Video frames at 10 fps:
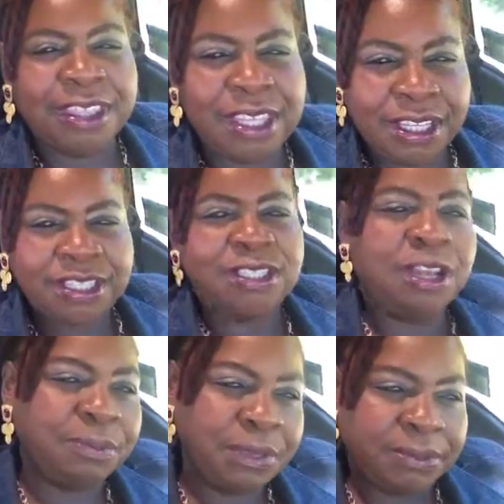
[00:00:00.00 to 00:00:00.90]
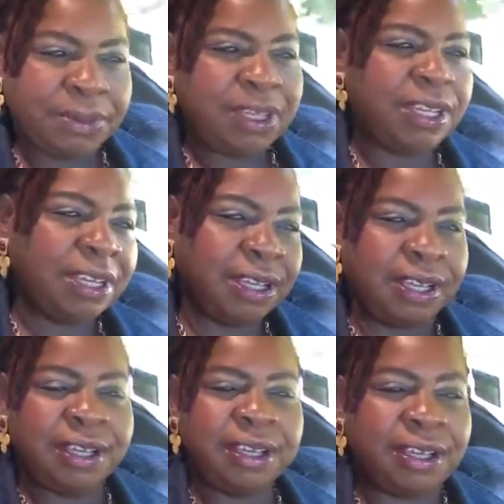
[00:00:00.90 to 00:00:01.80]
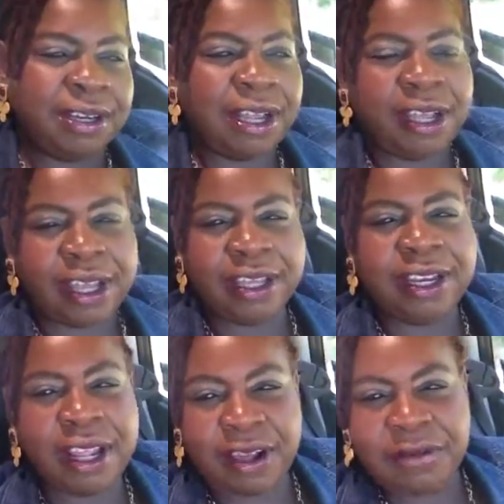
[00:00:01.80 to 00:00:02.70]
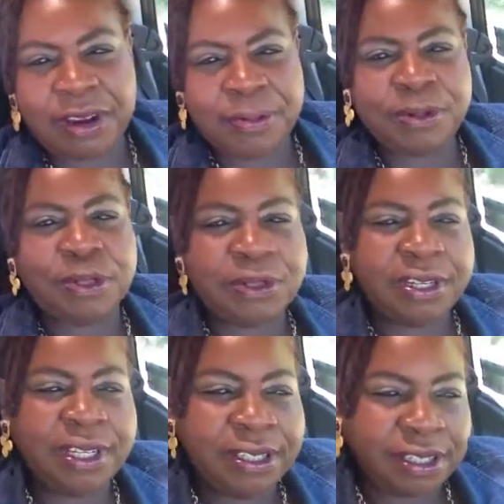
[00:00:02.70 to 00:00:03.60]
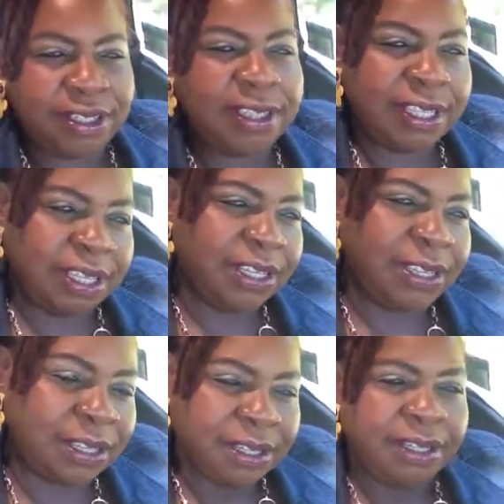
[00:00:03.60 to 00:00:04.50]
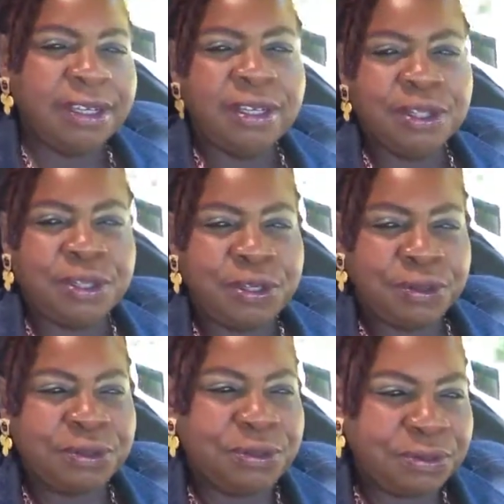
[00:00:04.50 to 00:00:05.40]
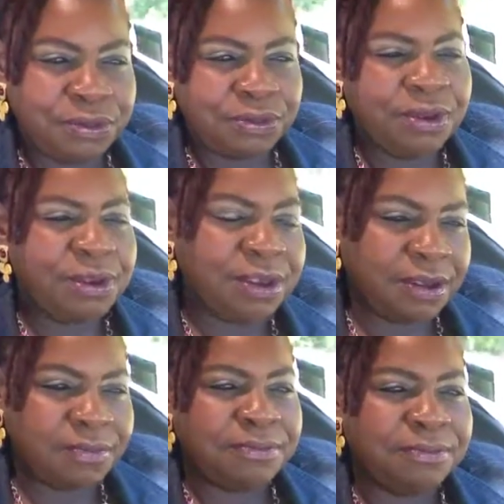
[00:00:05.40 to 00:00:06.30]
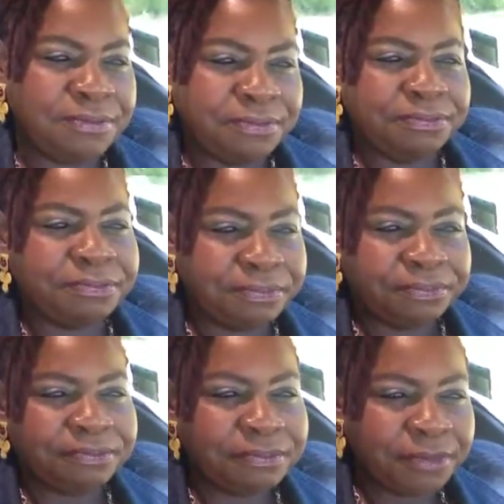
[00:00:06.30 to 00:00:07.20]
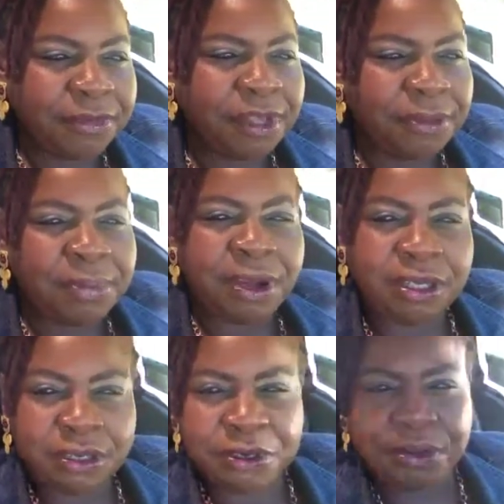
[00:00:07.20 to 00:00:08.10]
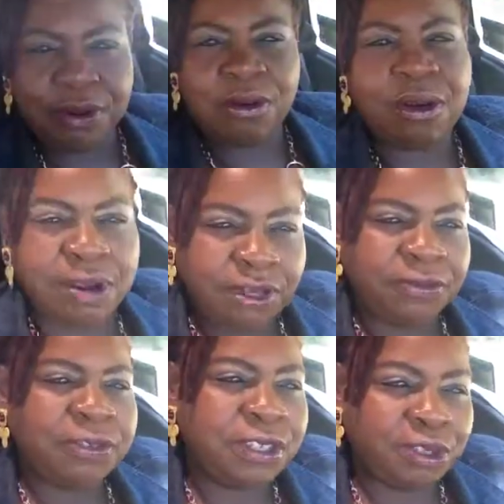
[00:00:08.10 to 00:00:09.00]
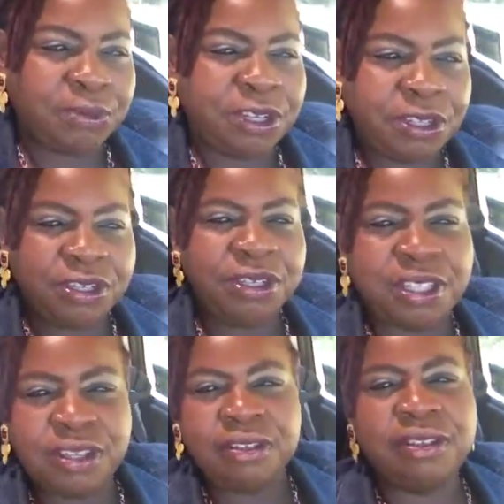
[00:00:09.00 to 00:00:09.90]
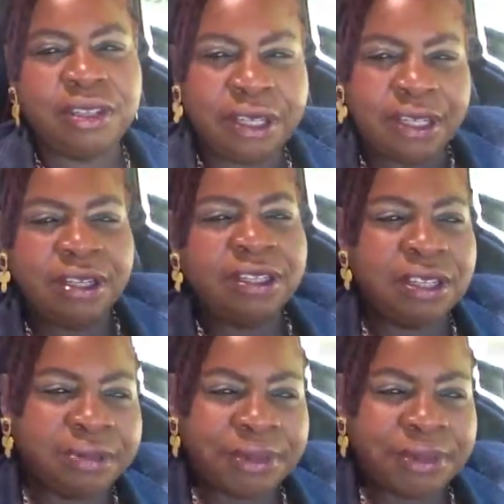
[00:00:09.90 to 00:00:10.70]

things come to me and I, I, can have an opportunity to think to um, ponder on different situations, to just